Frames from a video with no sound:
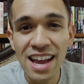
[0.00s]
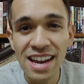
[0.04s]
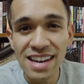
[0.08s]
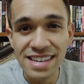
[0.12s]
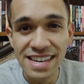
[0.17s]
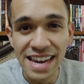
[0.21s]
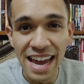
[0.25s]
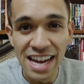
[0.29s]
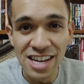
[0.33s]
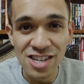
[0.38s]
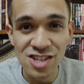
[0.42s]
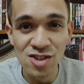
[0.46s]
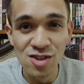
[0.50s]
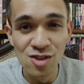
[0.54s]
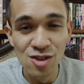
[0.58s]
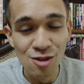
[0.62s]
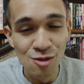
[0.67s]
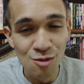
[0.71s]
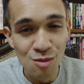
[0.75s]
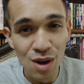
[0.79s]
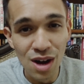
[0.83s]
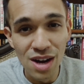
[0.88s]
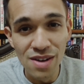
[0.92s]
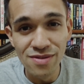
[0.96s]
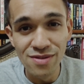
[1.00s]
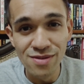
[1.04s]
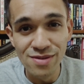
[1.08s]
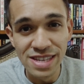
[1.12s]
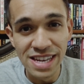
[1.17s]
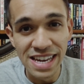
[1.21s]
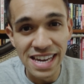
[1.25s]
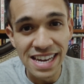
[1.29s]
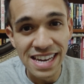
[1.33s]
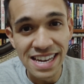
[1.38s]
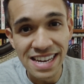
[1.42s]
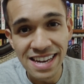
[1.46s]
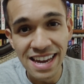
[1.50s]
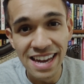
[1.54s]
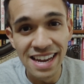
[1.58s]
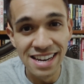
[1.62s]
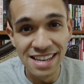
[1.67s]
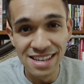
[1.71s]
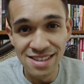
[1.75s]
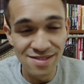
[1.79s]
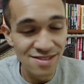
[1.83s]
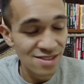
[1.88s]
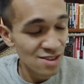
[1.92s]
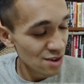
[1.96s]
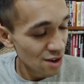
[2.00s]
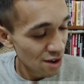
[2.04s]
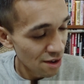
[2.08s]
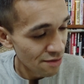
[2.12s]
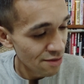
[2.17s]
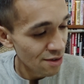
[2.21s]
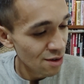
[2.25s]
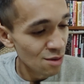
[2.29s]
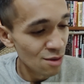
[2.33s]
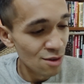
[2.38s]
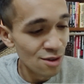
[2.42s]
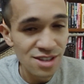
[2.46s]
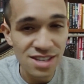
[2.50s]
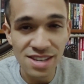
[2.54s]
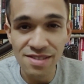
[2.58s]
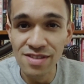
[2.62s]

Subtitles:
National Waffle Day, and as of course,